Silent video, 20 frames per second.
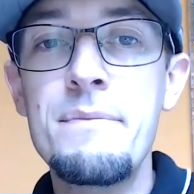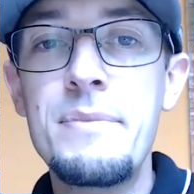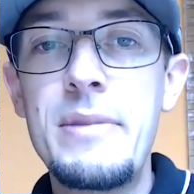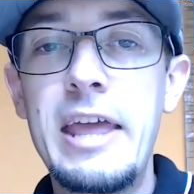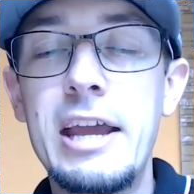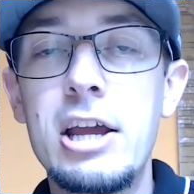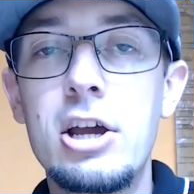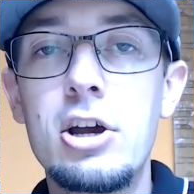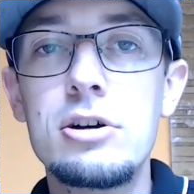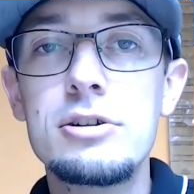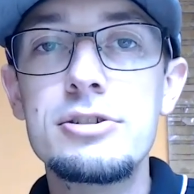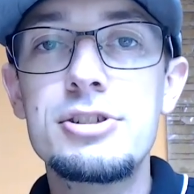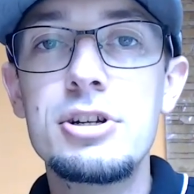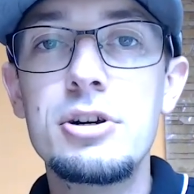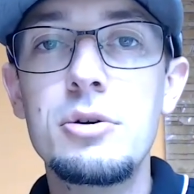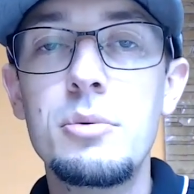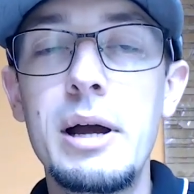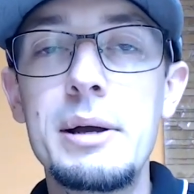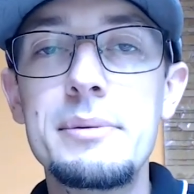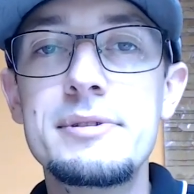and goes to
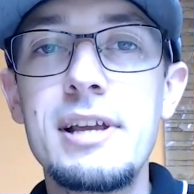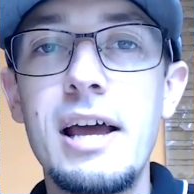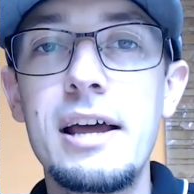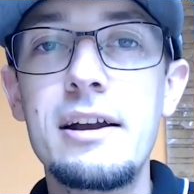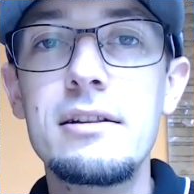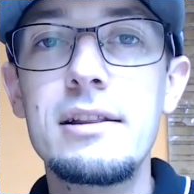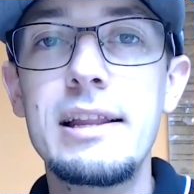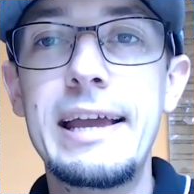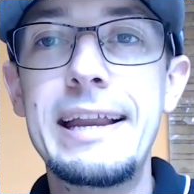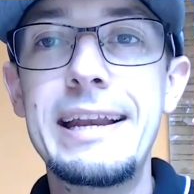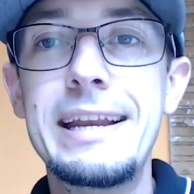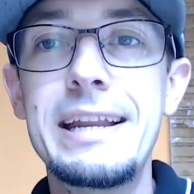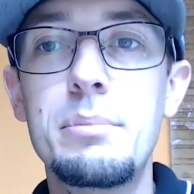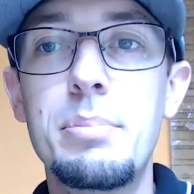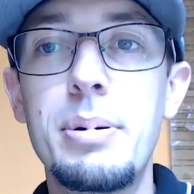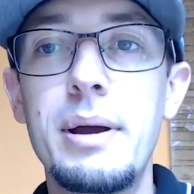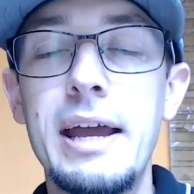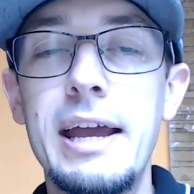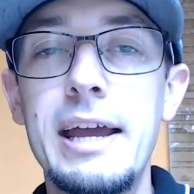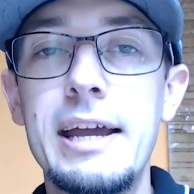your website or landing
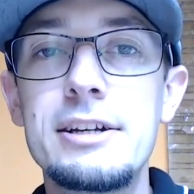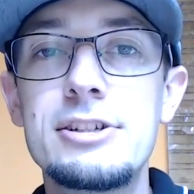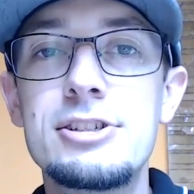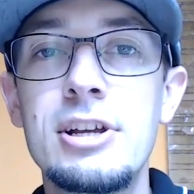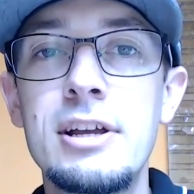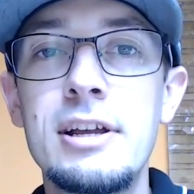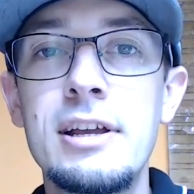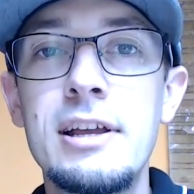page,